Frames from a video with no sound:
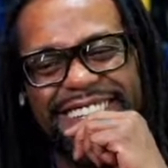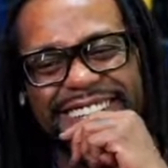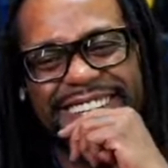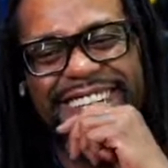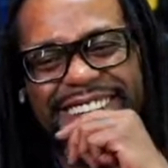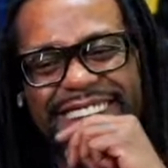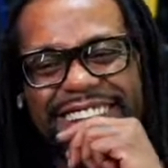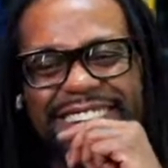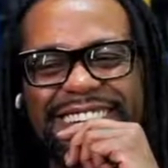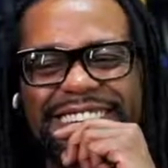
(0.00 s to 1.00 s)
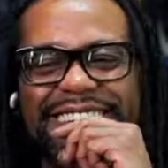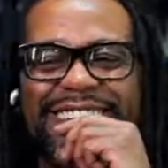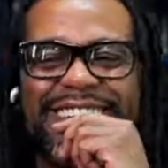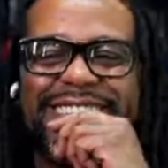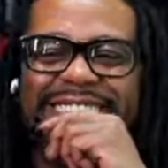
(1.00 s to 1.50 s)
in the sense of
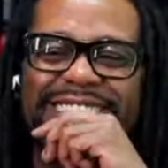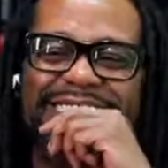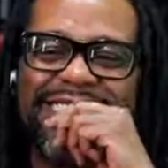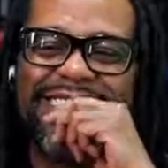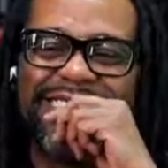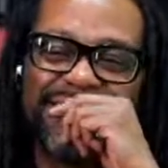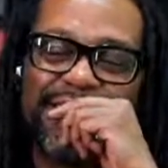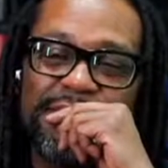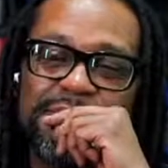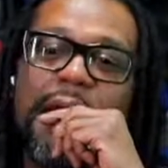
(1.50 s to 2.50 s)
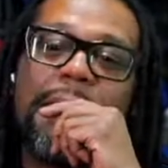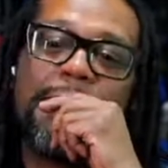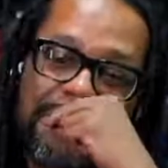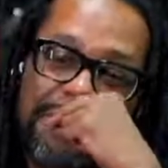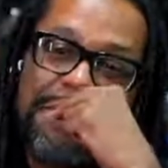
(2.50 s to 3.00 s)
how do we help each other? Like, if
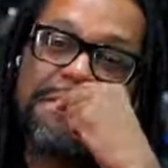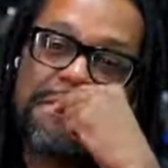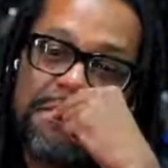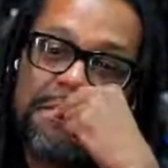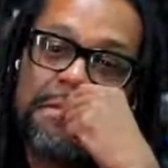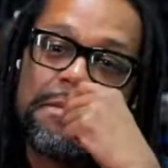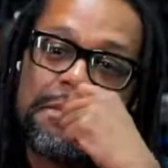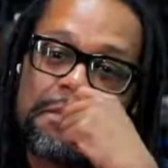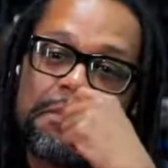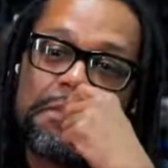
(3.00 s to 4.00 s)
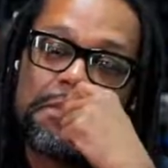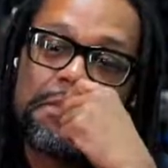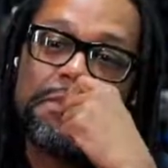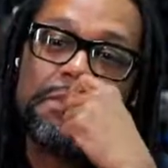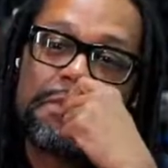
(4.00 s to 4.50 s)
I wouldn't have just asked her,
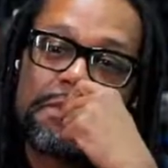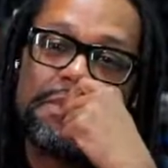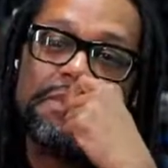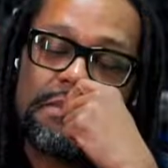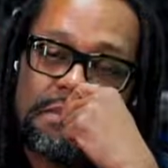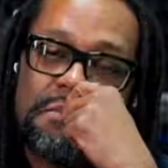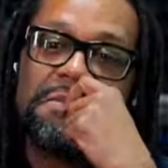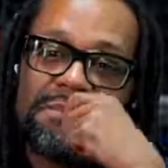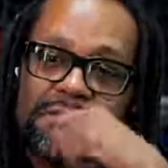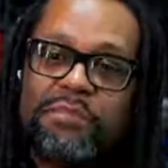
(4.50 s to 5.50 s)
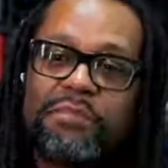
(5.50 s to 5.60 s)
and if my friend wouldn't have